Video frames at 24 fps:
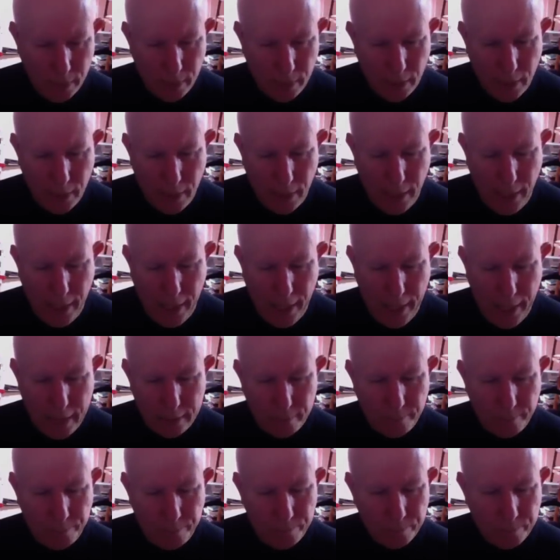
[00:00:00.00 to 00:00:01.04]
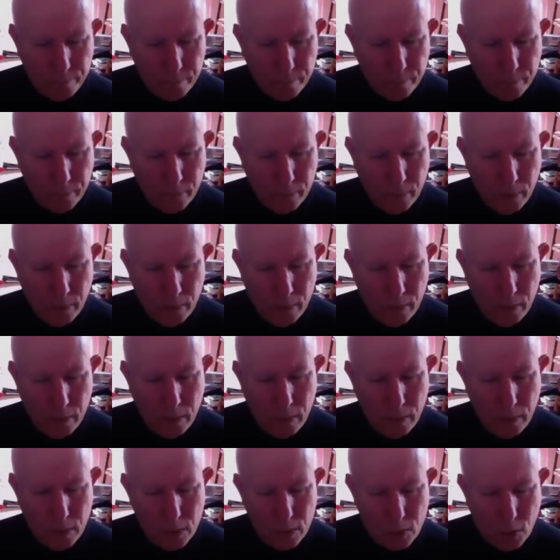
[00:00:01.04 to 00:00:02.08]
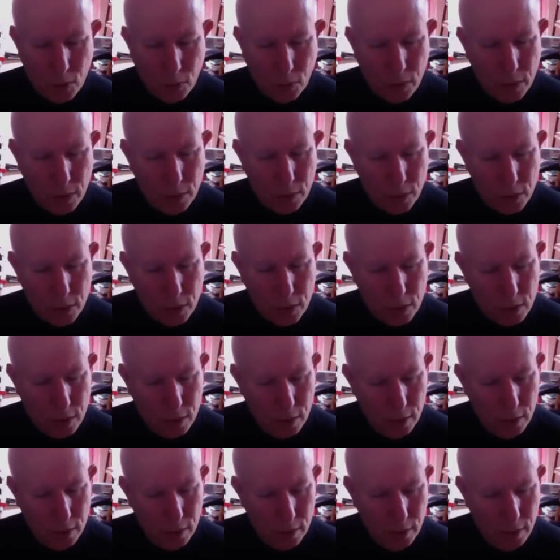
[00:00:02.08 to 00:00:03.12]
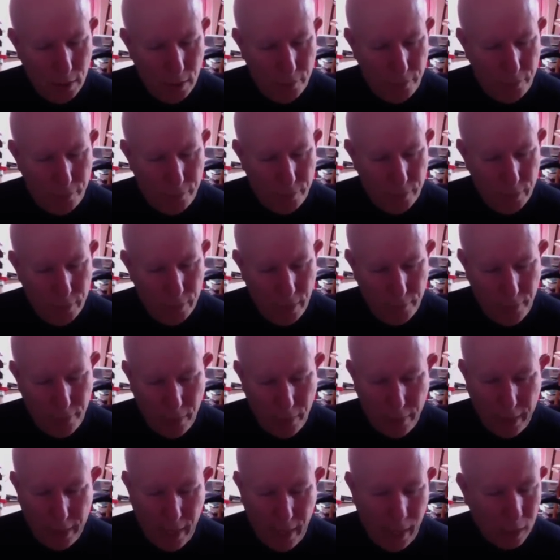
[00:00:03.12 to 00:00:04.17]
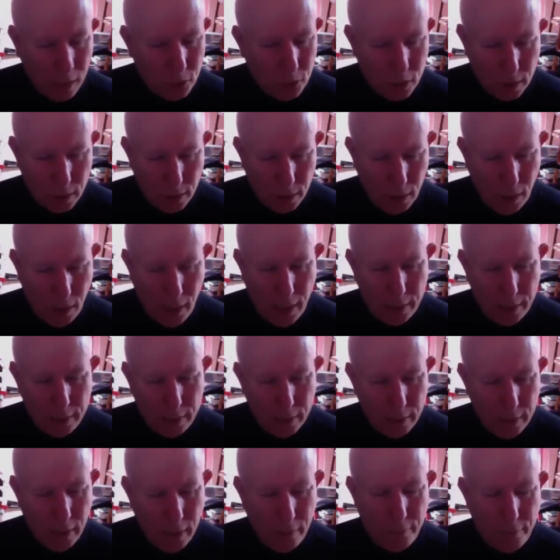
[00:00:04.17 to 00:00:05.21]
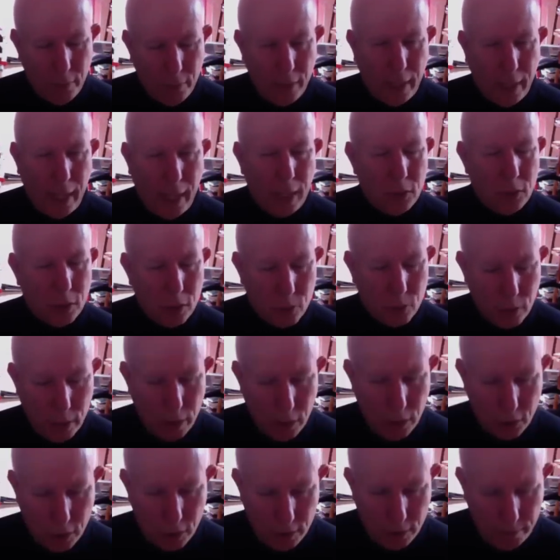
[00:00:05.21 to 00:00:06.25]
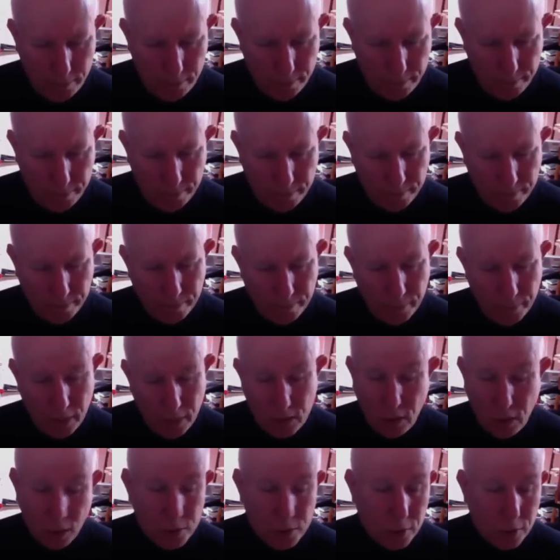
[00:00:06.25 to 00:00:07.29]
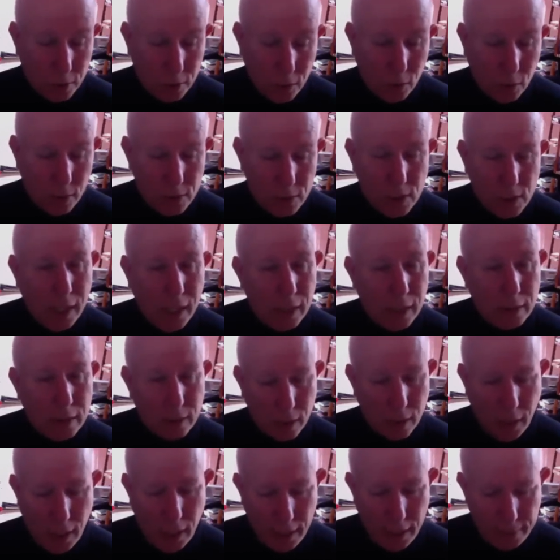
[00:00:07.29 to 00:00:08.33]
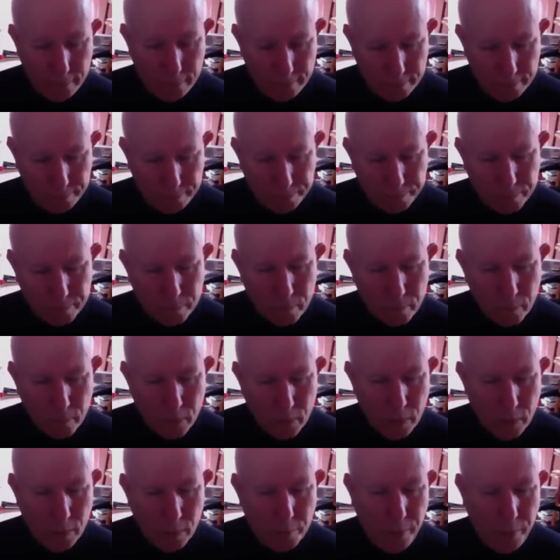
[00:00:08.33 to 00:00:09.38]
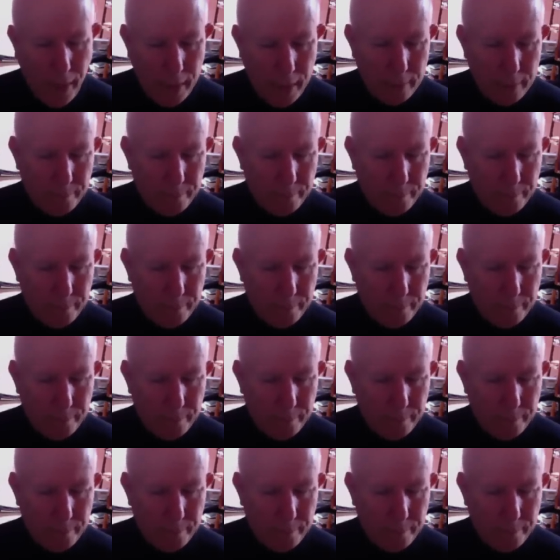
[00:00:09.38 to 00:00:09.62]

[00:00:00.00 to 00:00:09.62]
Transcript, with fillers: And so th- this is a, a very ancient god, a very ancient tradition. He's also known as a hidden god. But